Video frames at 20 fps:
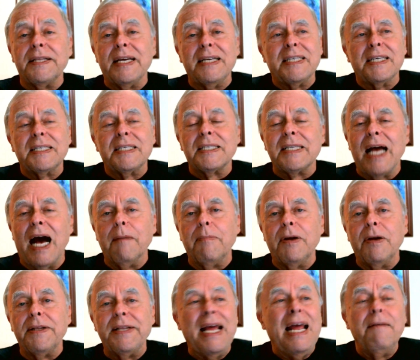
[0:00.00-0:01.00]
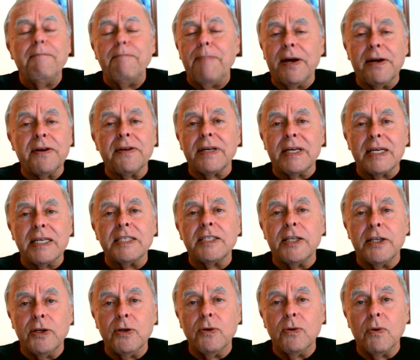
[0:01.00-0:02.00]
they just stop. They have better
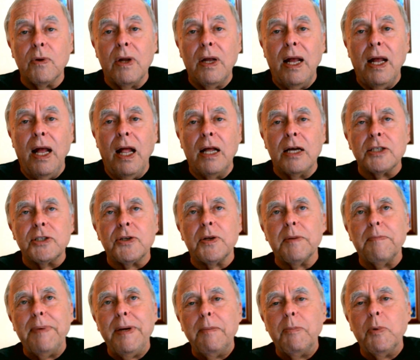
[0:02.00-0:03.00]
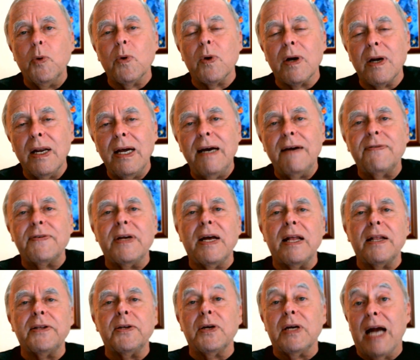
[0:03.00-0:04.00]
things to do. So the people who are
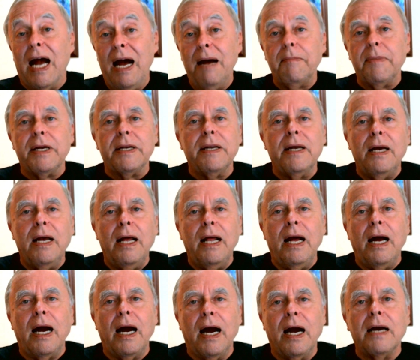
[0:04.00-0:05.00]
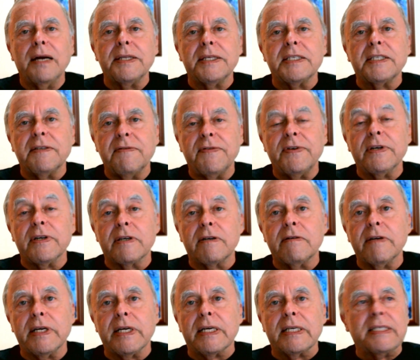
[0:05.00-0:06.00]
left to comment are the severe
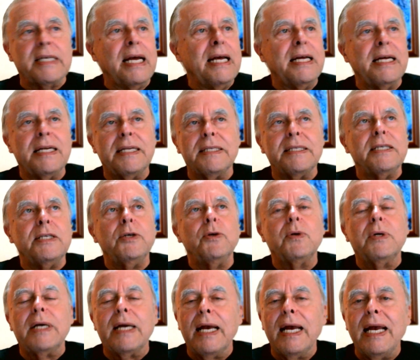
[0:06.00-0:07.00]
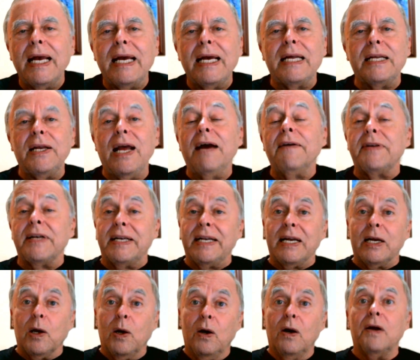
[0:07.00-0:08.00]
critics, and you have to
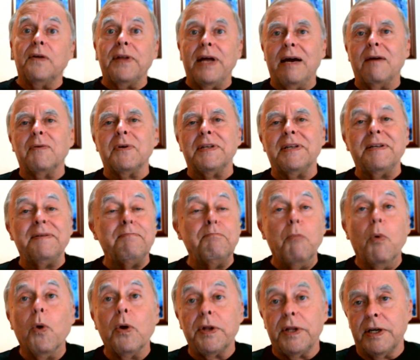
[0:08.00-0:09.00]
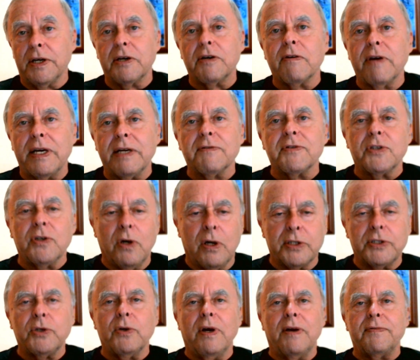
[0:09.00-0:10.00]
take all that with more than a grain of
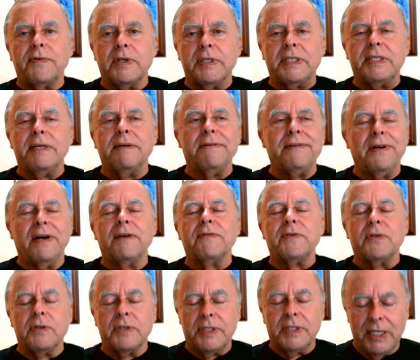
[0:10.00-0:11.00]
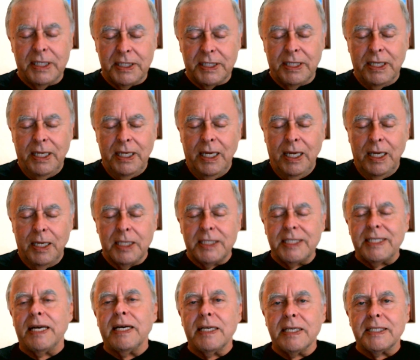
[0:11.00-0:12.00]
salt. You have to just
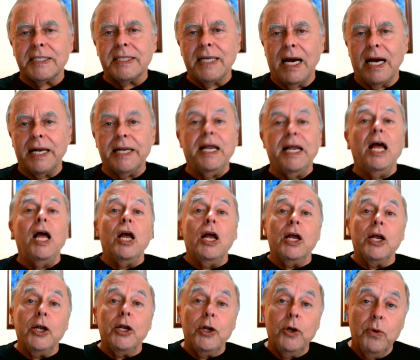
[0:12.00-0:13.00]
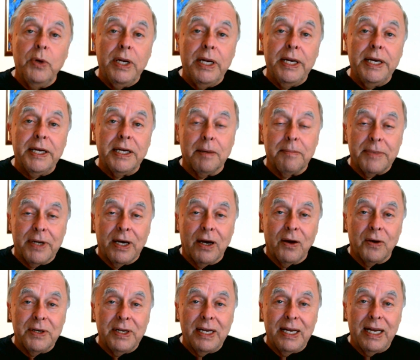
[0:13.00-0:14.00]
set it aside. You need to come
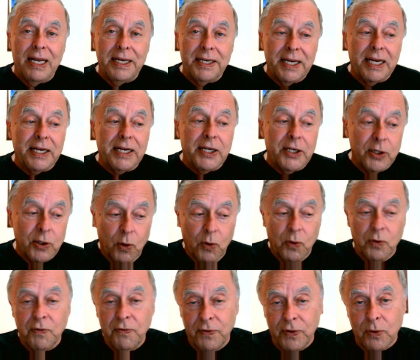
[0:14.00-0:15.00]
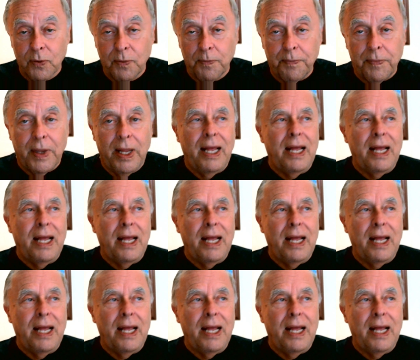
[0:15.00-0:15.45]
down and take your own view.